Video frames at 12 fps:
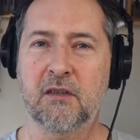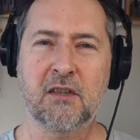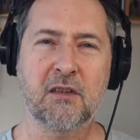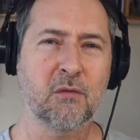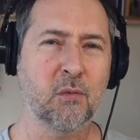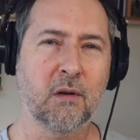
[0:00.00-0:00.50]

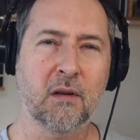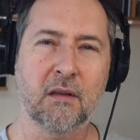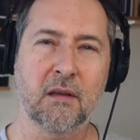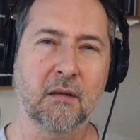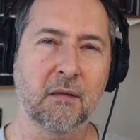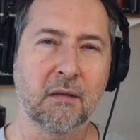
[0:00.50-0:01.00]
This is one of
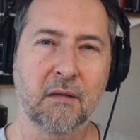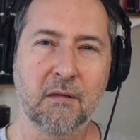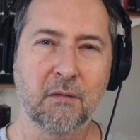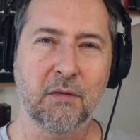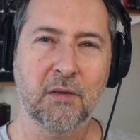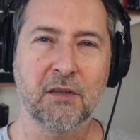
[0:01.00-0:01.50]
the
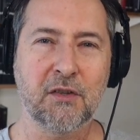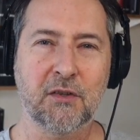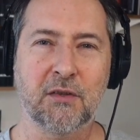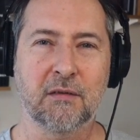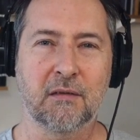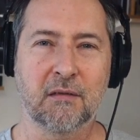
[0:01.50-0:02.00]

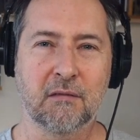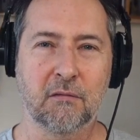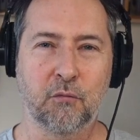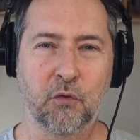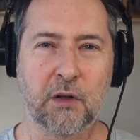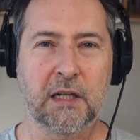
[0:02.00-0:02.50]
verses that
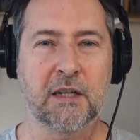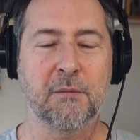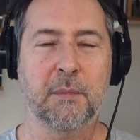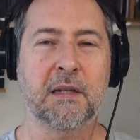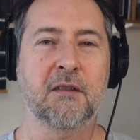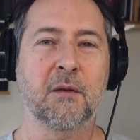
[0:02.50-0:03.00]
really
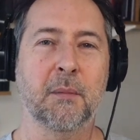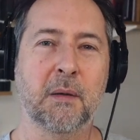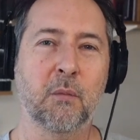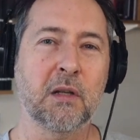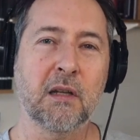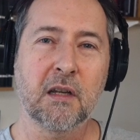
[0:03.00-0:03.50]
speaks to me.
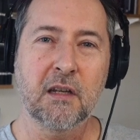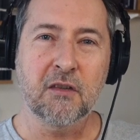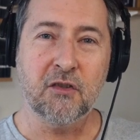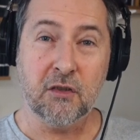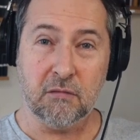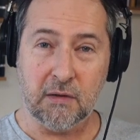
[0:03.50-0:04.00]
We're
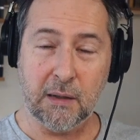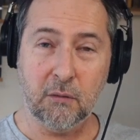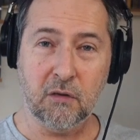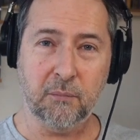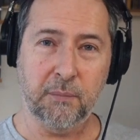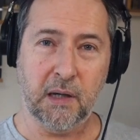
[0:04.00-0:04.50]

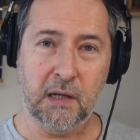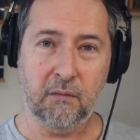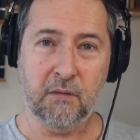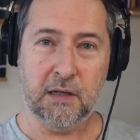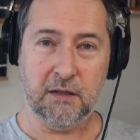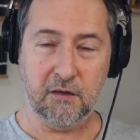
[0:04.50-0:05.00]
surrounded by
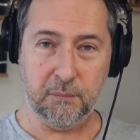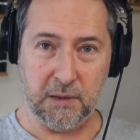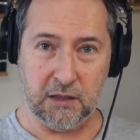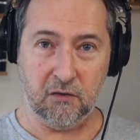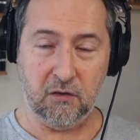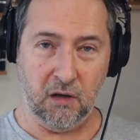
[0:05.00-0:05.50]
vain
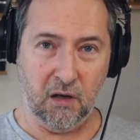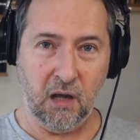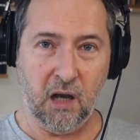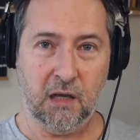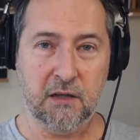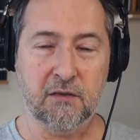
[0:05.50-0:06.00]
speech,
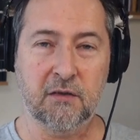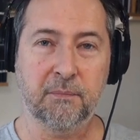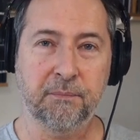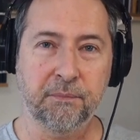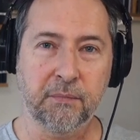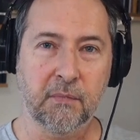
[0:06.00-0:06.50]
lies,
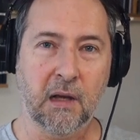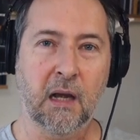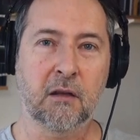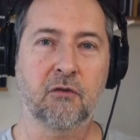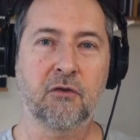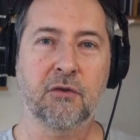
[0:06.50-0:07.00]

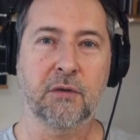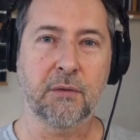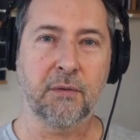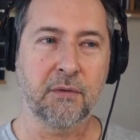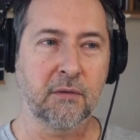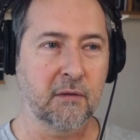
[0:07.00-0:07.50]

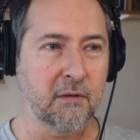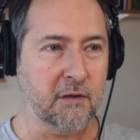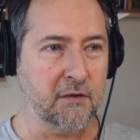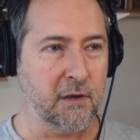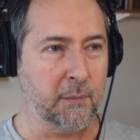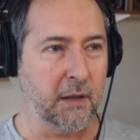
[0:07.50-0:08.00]
untruth,
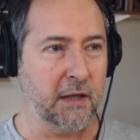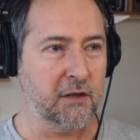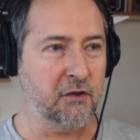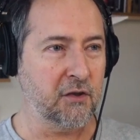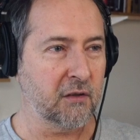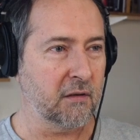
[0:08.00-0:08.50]

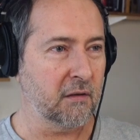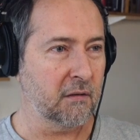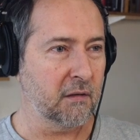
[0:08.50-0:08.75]
dissimulation.